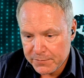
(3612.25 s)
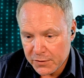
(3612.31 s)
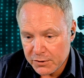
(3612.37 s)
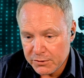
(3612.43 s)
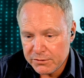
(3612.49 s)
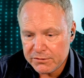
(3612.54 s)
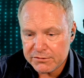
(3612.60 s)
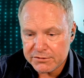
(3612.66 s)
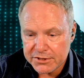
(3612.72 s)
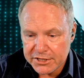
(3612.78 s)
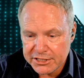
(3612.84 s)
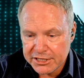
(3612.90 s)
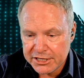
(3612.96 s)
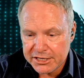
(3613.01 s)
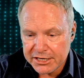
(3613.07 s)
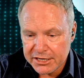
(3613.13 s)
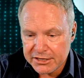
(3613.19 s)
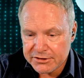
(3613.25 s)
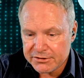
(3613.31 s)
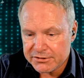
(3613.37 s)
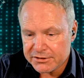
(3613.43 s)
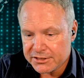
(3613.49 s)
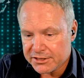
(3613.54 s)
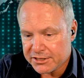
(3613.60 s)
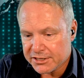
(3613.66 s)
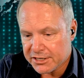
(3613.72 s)
Ooh, Dusty Desert
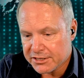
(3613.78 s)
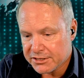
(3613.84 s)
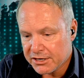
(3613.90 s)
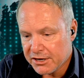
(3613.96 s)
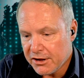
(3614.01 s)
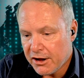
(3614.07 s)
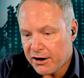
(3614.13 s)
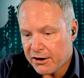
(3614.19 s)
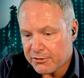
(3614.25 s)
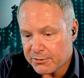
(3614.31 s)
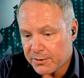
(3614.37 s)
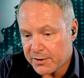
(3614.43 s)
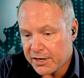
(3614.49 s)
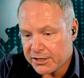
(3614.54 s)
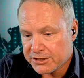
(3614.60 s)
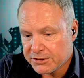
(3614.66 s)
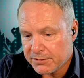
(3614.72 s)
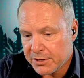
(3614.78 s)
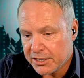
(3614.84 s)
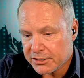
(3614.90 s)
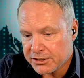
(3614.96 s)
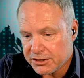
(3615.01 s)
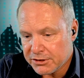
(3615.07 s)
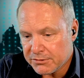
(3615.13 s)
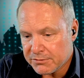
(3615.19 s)
suggests. Oh, we got two.